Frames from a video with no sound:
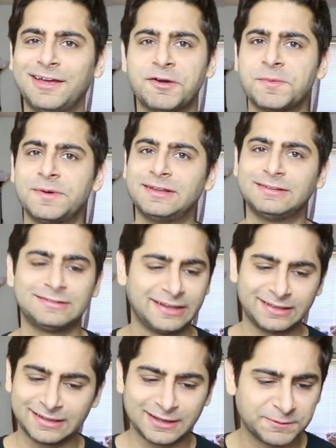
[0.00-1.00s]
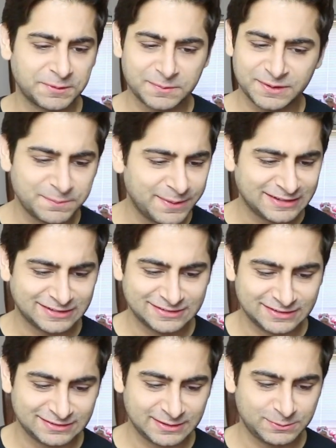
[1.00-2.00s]
Everybody's like giving me
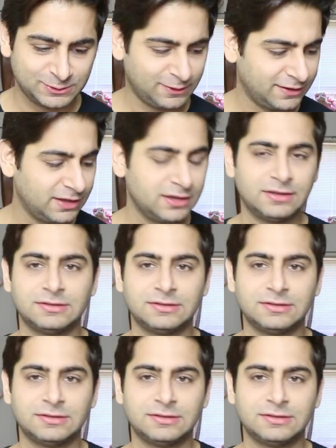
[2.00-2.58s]
messages. I'm sorry.